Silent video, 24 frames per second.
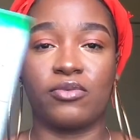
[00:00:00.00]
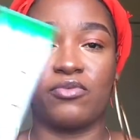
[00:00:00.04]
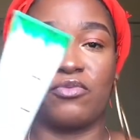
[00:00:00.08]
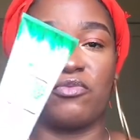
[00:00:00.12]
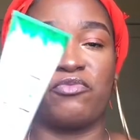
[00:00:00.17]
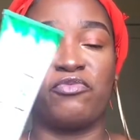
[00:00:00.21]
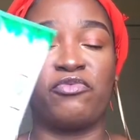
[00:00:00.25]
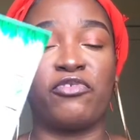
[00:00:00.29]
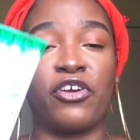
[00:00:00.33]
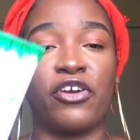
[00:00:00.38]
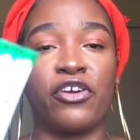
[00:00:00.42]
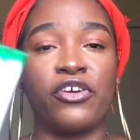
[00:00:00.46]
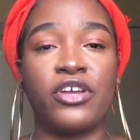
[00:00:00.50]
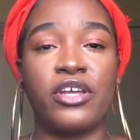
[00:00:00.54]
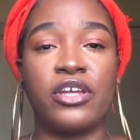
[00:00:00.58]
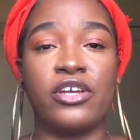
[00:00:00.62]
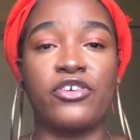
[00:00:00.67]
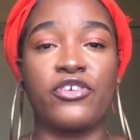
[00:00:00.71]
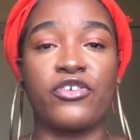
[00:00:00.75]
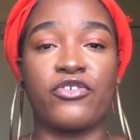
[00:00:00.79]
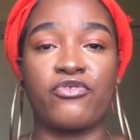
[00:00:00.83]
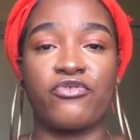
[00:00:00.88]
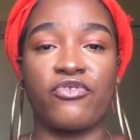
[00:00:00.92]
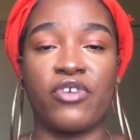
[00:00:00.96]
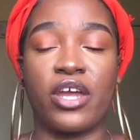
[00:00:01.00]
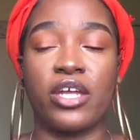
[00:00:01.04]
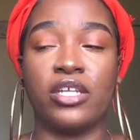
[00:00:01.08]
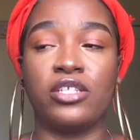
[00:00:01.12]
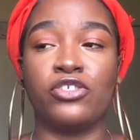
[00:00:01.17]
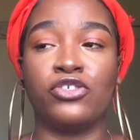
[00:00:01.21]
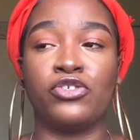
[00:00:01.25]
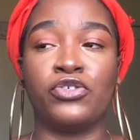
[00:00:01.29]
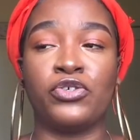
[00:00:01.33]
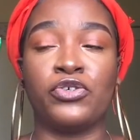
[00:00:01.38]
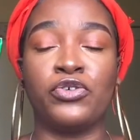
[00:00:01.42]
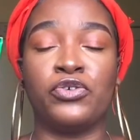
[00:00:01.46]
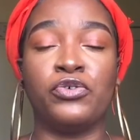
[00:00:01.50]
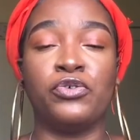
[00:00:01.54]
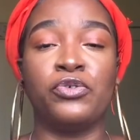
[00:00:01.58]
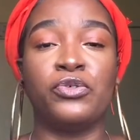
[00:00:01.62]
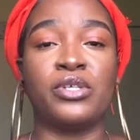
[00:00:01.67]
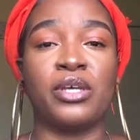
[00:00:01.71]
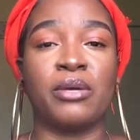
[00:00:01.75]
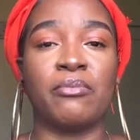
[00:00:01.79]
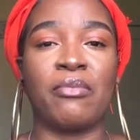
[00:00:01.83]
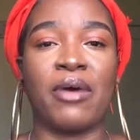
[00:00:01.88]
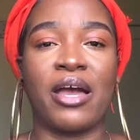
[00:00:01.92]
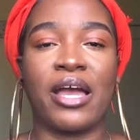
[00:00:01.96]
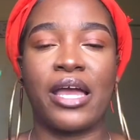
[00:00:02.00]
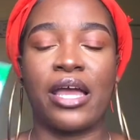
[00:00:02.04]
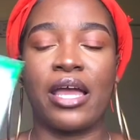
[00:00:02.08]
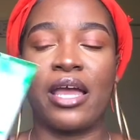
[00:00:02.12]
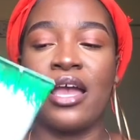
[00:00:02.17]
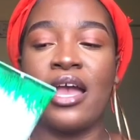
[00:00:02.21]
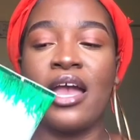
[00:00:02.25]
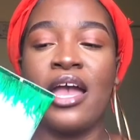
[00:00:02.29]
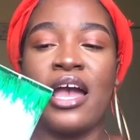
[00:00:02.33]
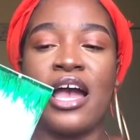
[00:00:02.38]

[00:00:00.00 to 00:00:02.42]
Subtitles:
very great to use in my hair.